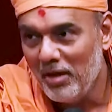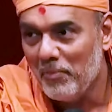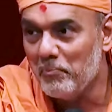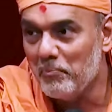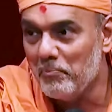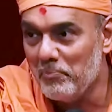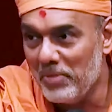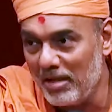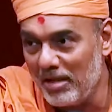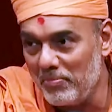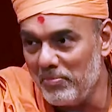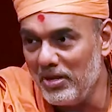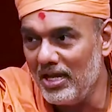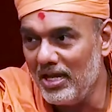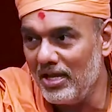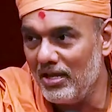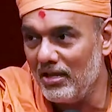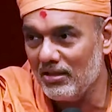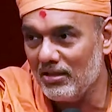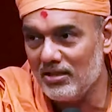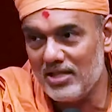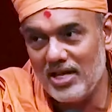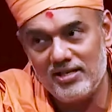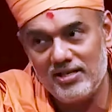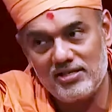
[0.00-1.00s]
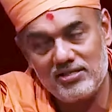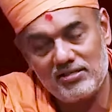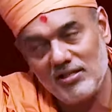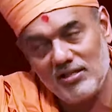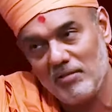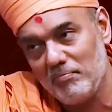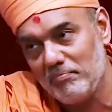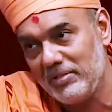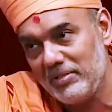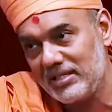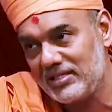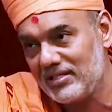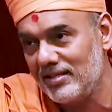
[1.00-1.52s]
Maybe there is
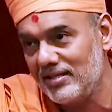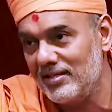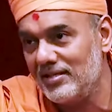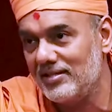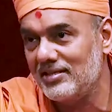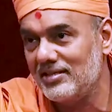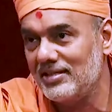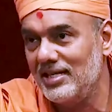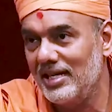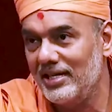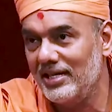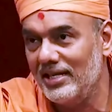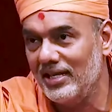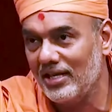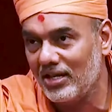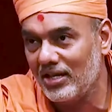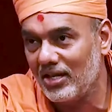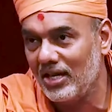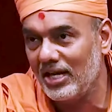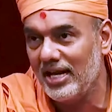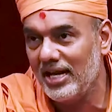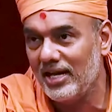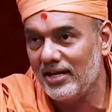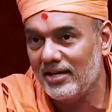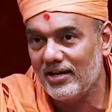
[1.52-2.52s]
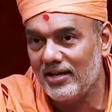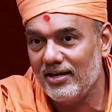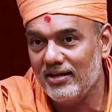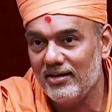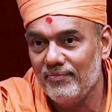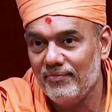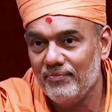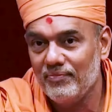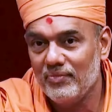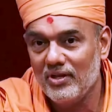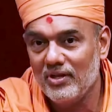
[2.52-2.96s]
some misunderstanding created.